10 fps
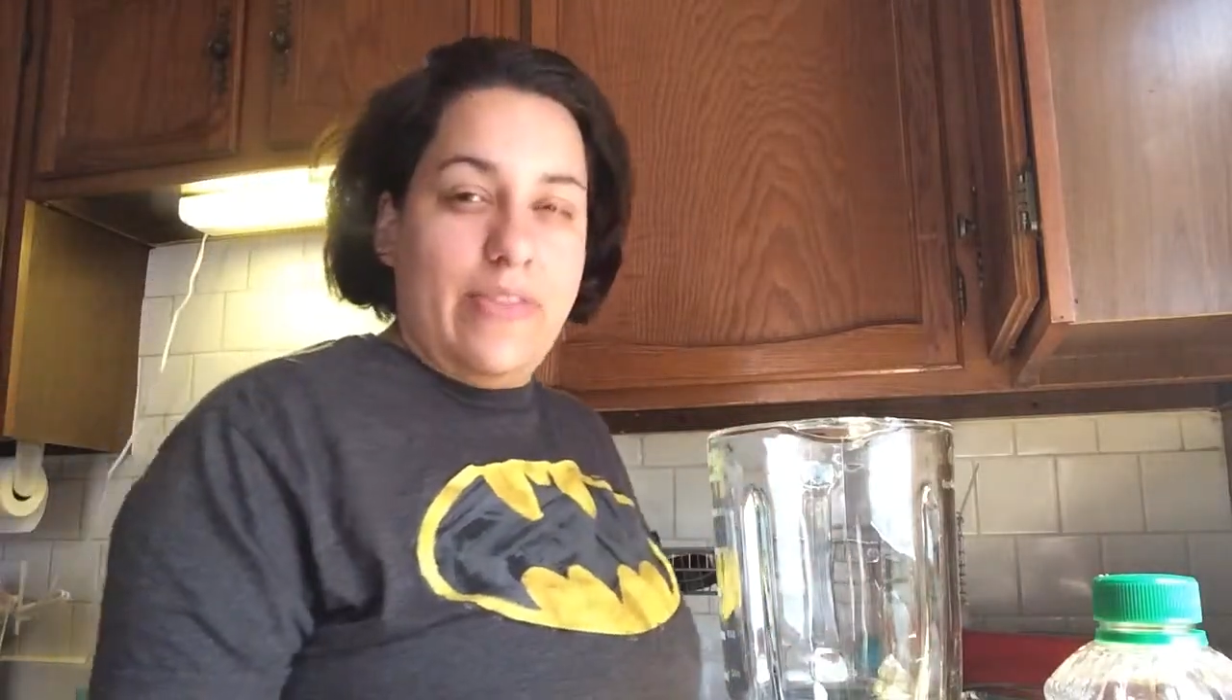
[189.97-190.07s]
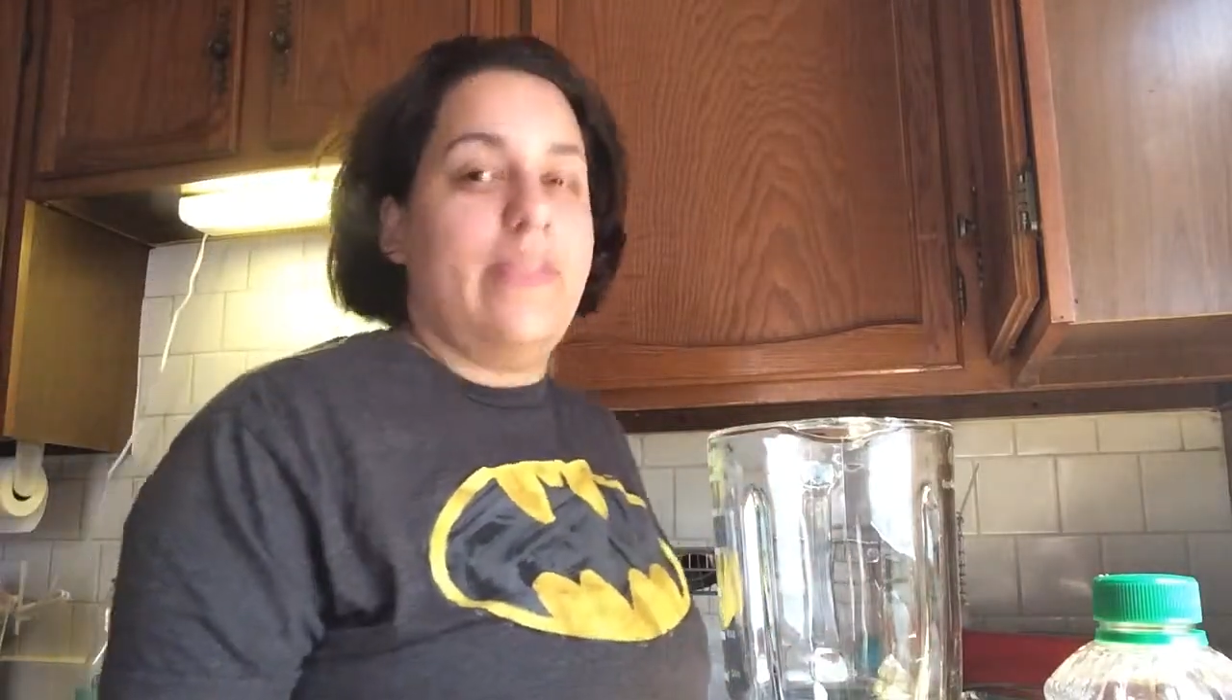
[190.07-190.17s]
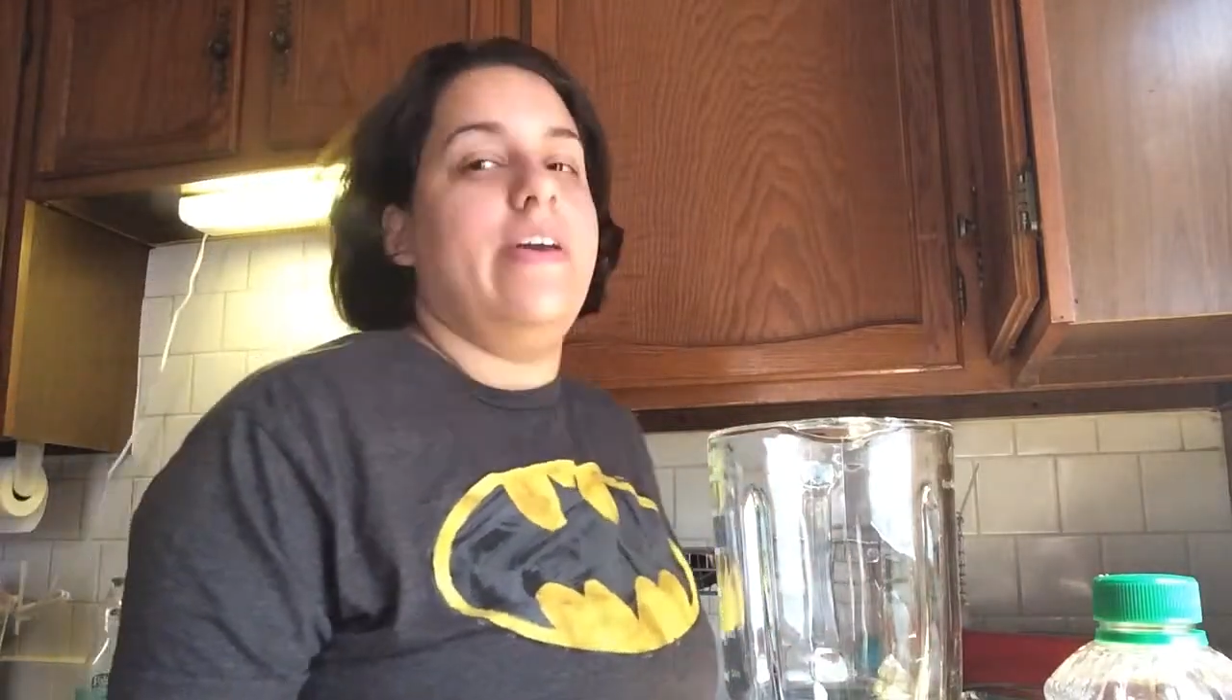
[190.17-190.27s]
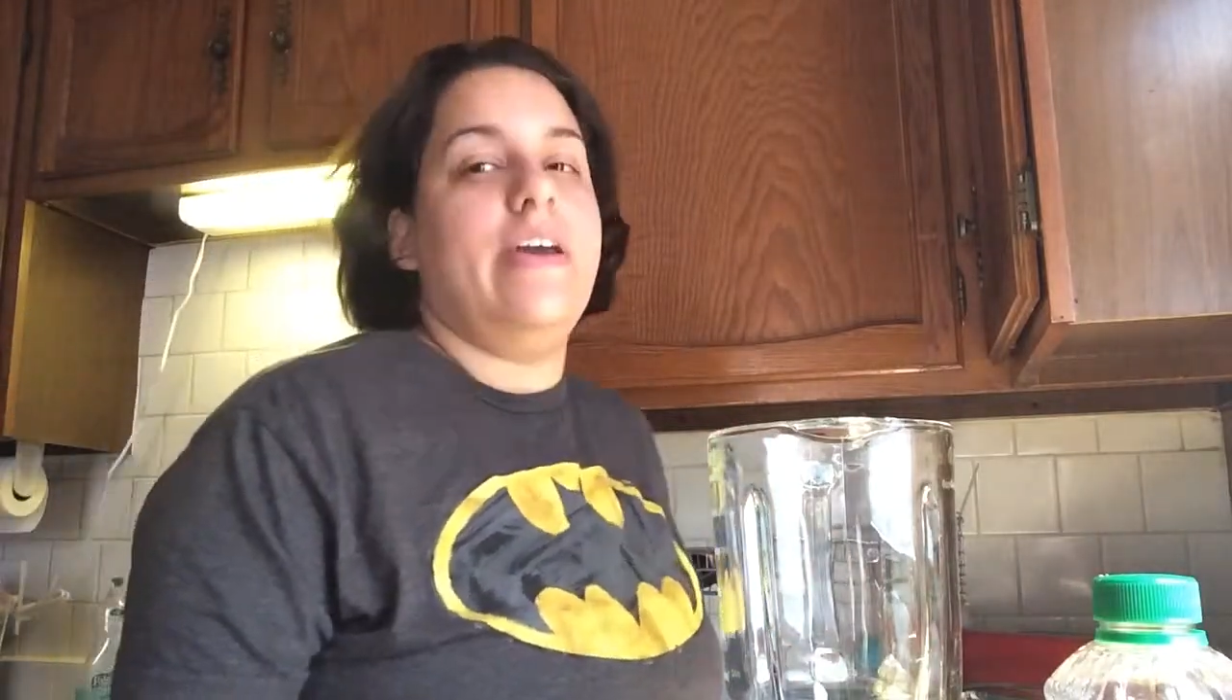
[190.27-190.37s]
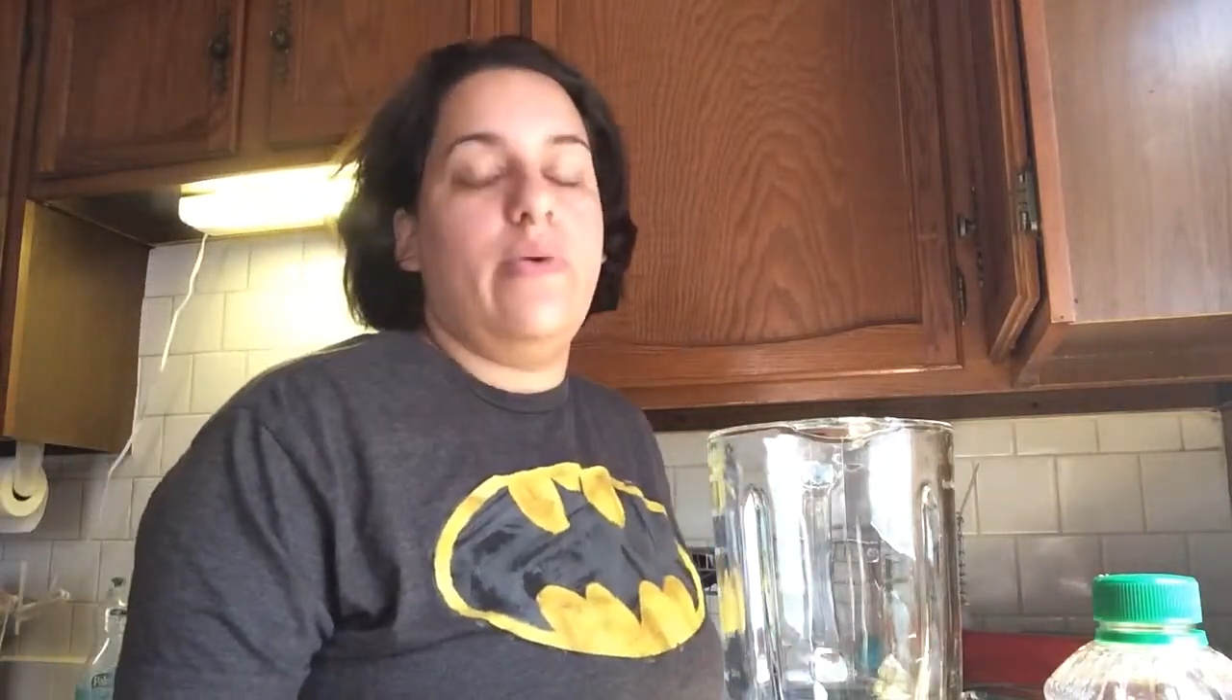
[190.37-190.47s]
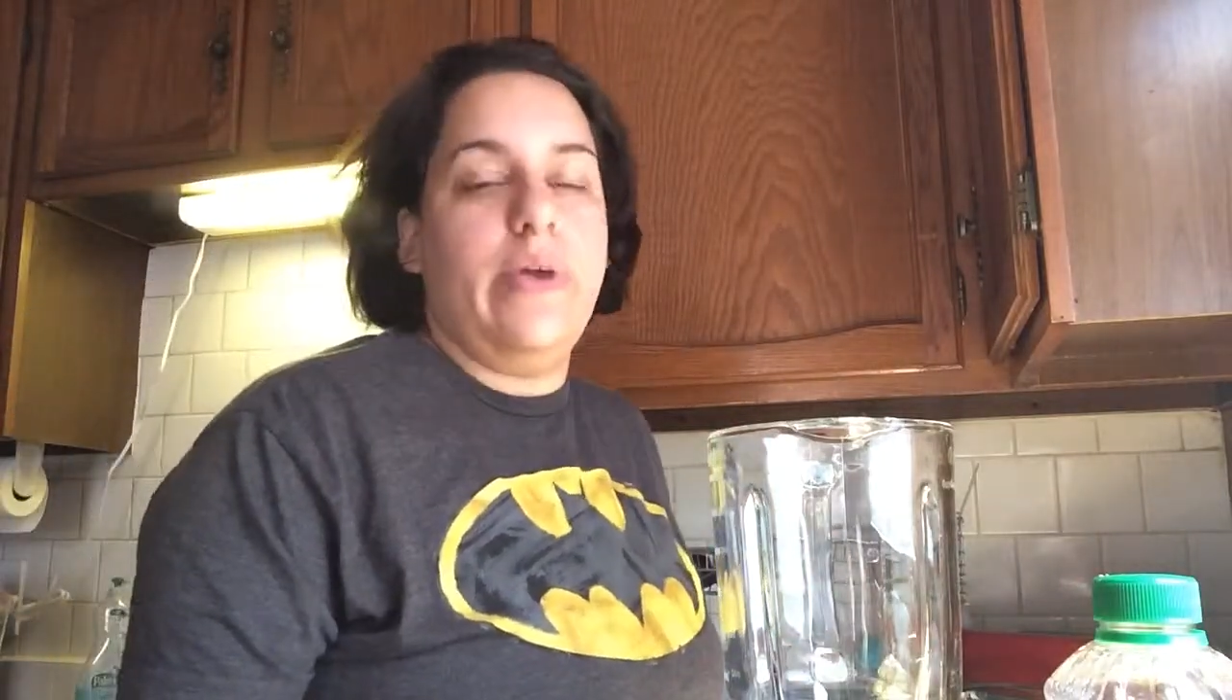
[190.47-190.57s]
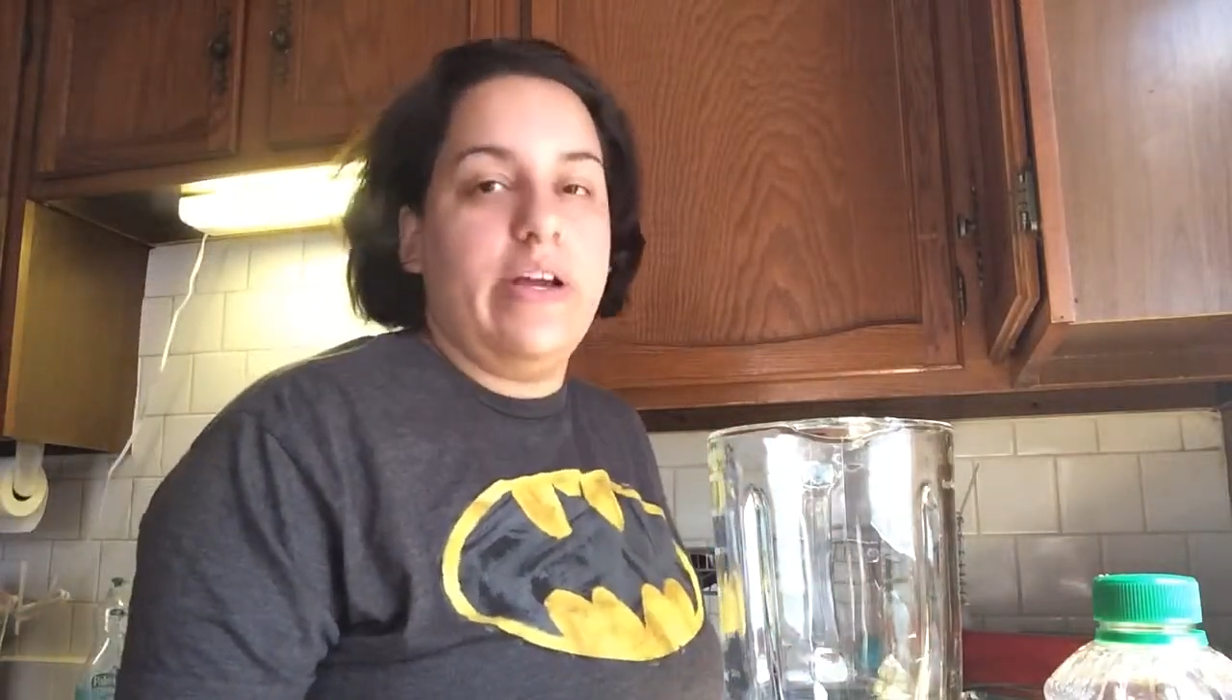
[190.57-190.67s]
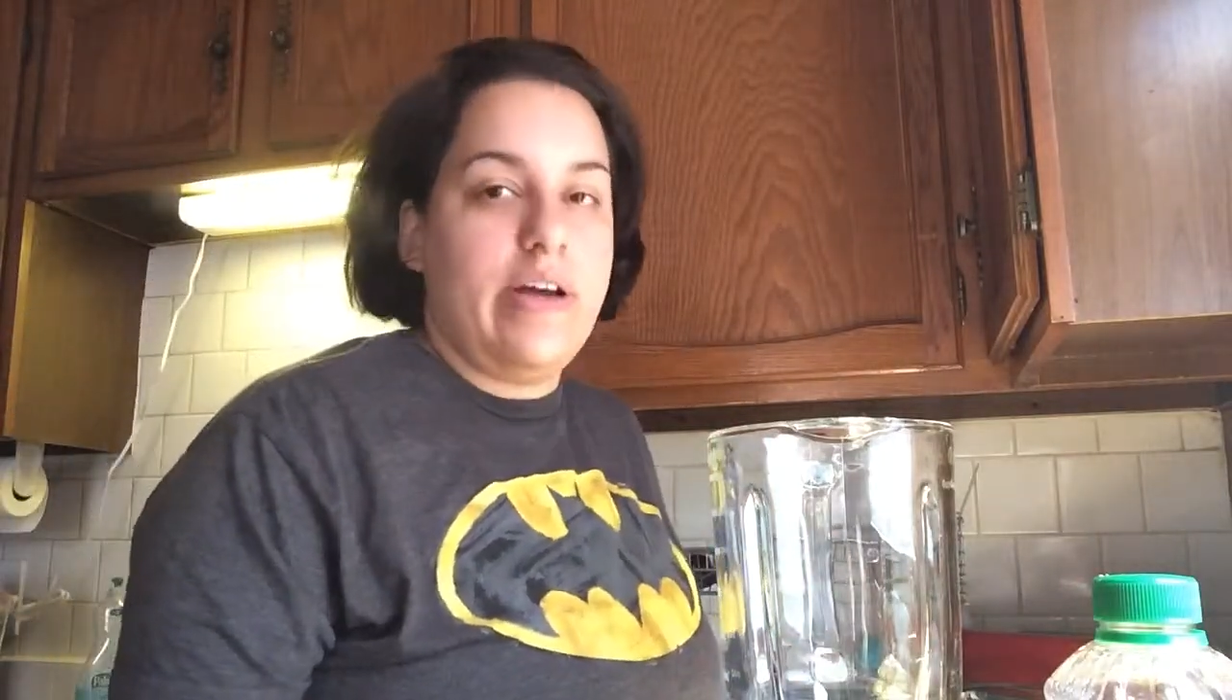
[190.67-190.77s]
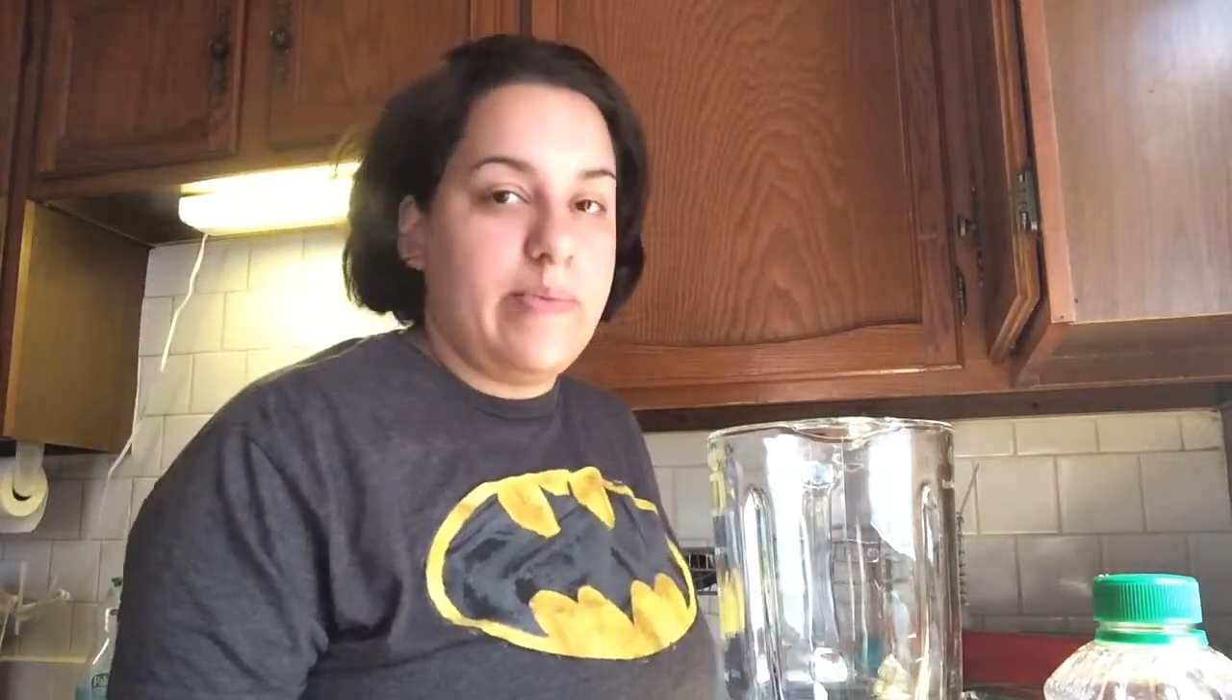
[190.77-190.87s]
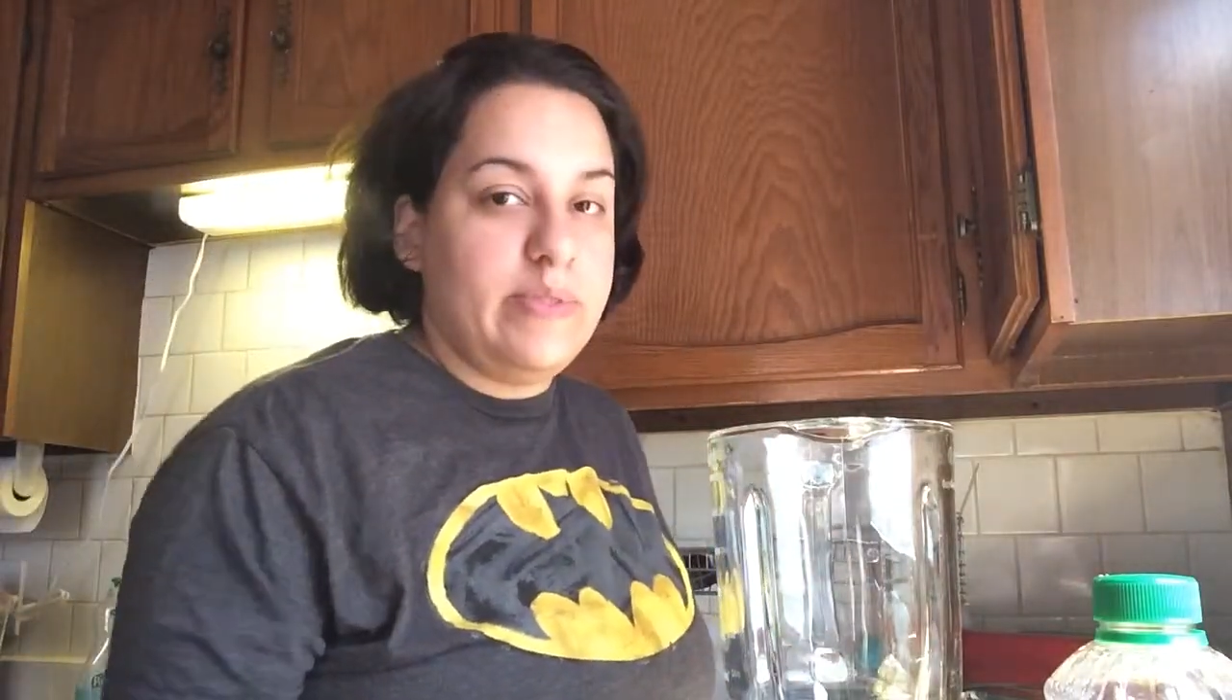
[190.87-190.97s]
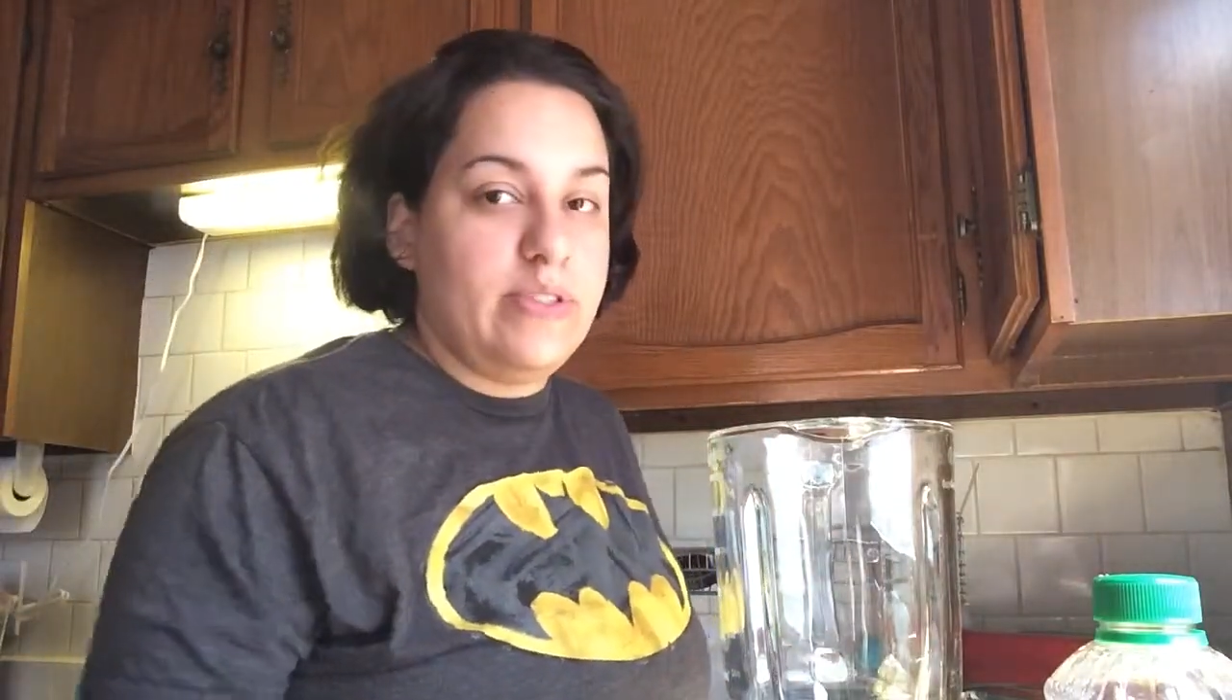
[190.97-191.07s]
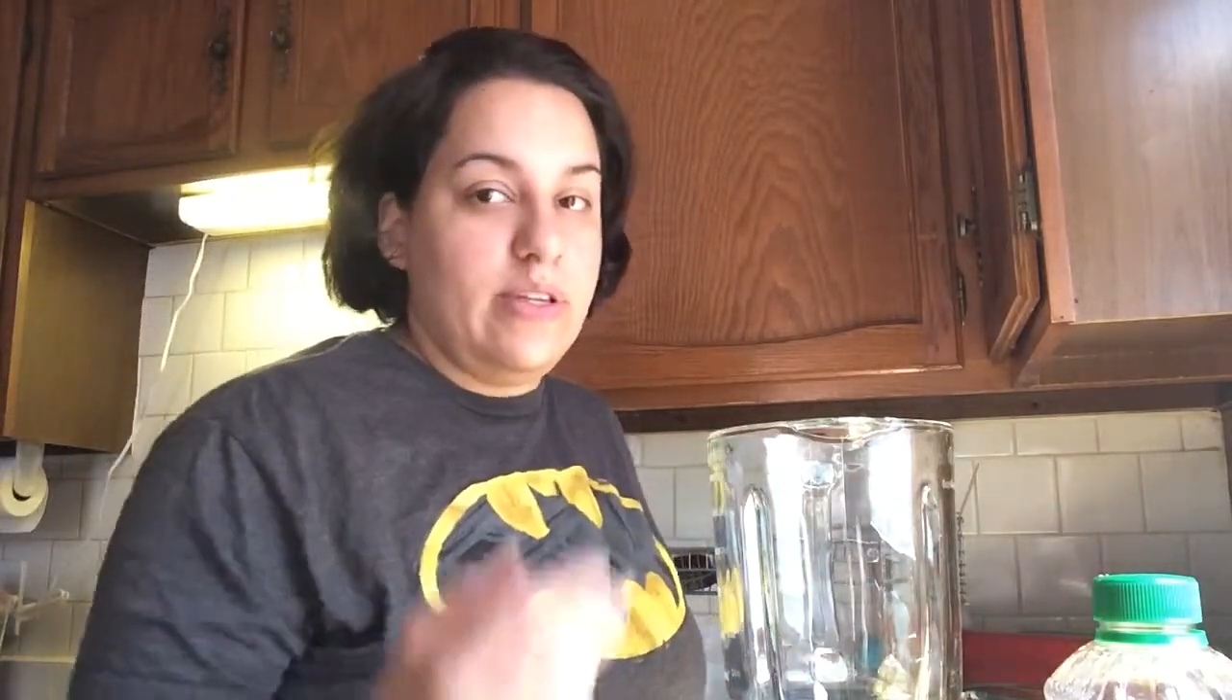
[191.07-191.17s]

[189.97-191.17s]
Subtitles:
thick when it comes